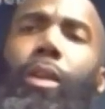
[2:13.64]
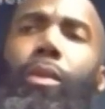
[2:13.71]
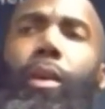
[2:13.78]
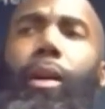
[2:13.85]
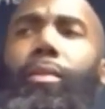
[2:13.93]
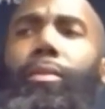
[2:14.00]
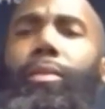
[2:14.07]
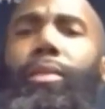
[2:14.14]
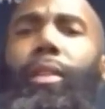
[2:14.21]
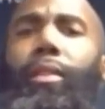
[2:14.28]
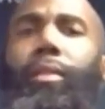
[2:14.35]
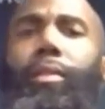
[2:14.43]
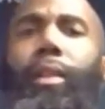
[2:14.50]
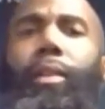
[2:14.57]
Well, I only
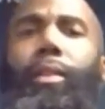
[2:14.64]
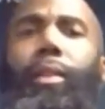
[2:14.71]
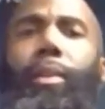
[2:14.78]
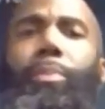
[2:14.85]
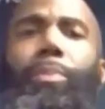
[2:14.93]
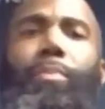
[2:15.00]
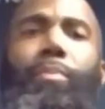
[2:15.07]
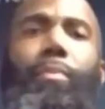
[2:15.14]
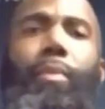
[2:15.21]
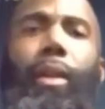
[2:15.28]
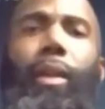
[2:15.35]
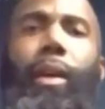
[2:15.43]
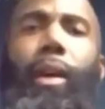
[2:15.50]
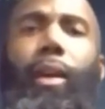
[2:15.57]
think they
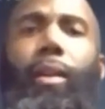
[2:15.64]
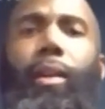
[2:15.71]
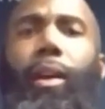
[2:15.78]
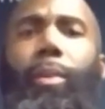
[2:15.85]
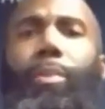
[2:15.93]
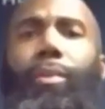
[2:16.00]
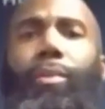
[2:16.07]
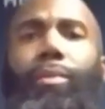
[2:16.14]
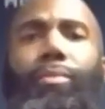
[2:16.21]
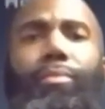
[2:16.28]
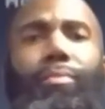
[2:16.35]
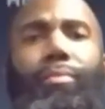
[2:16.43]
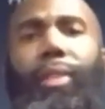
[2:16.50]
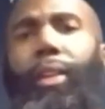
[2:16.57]
may have had a couple
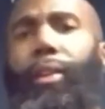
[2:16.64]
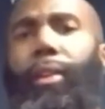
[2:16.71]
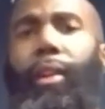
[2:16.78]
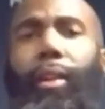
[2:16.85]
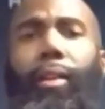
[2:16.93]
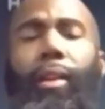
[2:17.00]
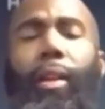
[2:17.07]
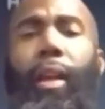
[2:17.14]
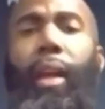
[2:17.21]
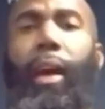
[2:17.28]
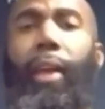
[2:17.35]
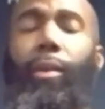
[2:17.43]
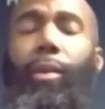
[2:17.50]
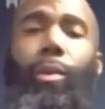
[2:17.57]
here or there.
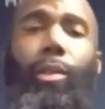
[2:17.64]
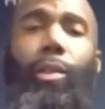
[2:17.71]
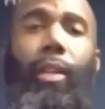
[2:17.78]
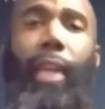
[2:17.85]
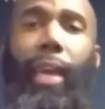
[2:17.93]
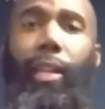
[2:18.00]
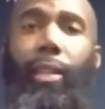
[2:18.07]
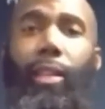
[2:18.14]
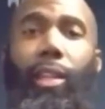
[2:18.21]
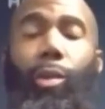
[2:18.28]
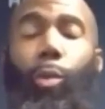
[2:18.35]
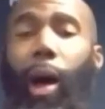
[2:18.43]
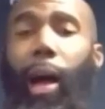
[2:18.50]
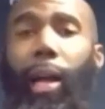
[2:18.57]
I think when we look at it
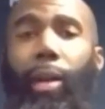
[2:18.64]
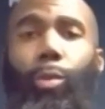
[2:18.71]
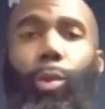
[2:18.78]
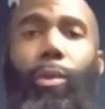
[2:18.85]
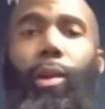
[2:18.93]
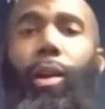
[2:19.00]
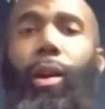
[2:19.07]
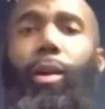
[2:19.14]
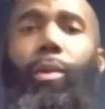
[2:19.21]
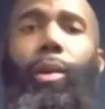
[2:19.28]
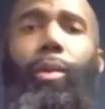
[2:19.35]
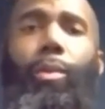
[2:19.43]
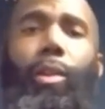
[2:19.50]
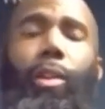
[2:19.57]
league-wide where we are
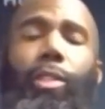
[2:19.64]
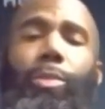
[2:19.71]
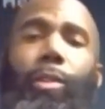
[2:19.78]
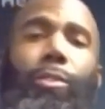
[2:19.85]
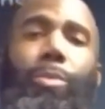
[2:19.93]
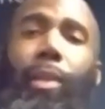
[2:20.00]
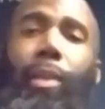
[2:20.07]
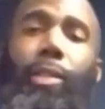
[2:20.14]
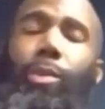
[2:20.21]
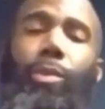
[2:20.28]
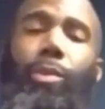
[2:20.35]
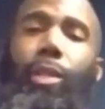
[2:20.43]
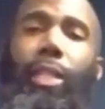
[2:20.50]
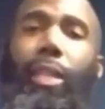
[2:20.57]
with explosive plays,
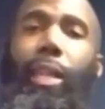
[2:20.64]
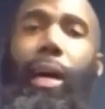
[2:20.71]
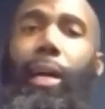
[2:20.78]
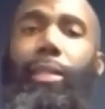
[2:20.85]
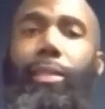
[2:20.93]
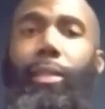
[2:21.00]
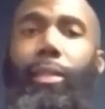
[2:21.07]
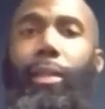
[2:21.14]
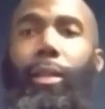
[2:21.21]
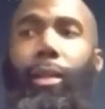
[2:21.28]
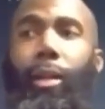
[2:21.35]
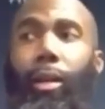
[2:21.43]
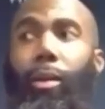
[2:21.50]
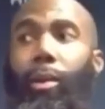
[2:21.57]
we're really not.
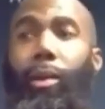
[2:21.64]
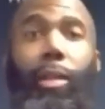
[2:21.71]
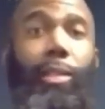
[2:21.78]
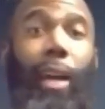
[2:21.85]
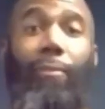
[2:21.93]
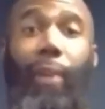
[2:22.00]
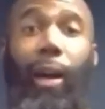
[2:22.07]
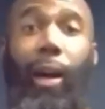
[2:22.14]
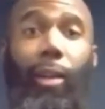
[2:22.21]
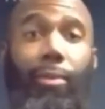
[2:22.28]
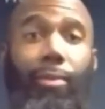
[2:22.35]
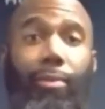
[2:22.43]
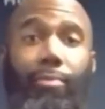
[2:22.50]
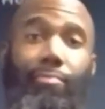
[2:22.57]
We're in the top
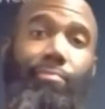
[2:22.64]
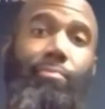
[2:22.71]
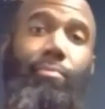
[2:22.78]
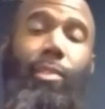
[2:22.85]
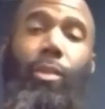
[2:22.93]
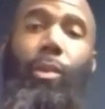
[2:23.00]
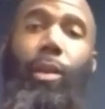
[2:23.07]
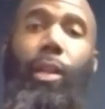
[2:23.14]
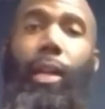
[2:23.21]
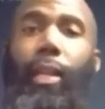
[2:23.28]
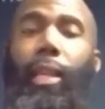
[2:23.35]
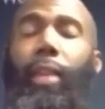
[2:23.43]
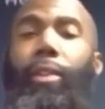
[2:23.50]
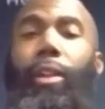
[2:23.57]
five. So we're
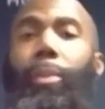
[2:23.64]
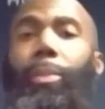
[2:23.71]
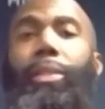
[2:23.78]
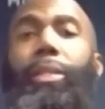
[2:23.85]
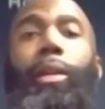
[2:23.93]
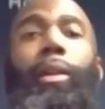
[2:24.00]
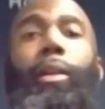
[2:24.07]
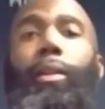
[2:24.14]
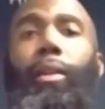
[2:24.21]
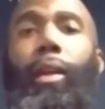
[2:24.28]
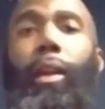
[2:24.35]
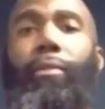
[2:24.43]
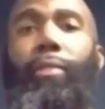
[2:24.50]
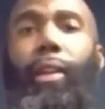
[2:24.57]
not giving up a
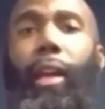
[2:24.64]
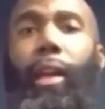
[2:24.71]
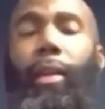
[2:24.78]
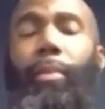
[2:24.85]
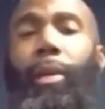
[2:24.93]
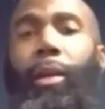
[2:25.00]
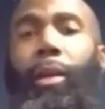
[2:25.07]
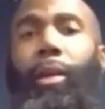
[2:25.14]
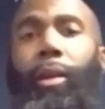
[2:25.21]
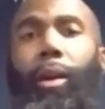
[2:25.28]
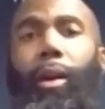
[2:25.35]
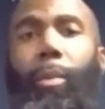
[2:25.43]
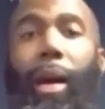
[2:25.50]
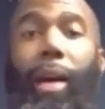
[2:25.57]
ton every game.
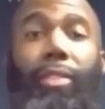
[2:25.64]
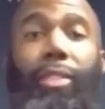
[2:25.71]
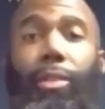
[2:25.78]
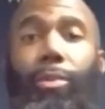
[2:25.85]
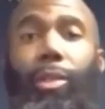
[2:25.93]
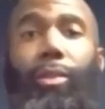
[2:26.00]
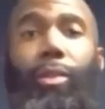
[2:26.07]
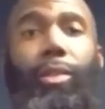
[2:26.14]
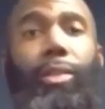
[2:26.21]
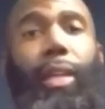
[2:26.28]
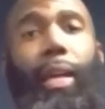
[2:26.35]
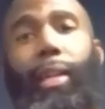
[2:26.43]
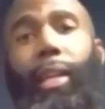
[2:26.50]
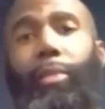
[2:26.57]
Obviously, when you're in
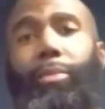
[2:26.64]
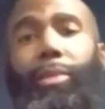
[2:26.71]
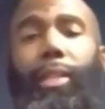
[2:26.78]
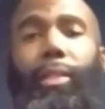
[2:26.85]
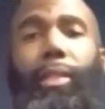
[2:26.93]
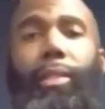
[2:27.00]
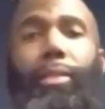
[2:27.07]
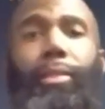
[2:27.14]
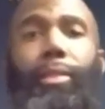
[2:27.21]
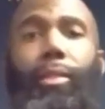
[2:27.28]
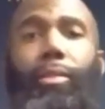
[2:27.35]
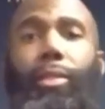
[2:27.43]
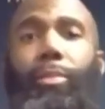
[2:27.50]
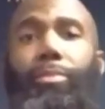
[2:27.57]
tight games like this,
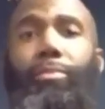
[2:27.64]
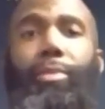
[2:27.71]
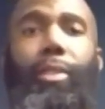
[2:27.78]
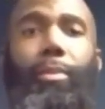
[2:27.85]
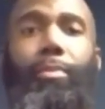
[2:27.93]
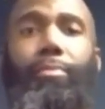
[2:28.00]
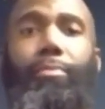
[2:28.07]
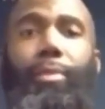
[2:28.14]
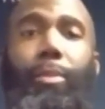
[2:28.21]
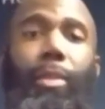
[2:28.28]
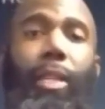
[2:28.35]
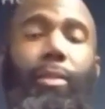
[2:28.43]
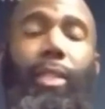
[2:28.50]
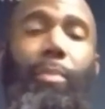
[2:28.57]
you know,
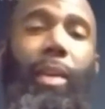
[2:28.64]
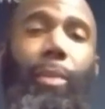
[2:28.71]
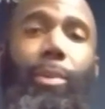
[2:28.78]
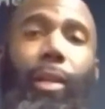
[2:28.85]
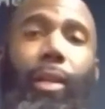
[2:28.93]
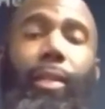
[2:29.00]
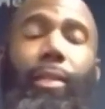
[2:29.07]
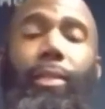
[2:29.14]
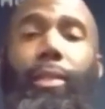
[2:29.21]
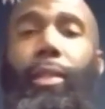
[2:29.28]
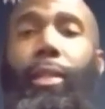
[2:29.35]
sometimes they make plays.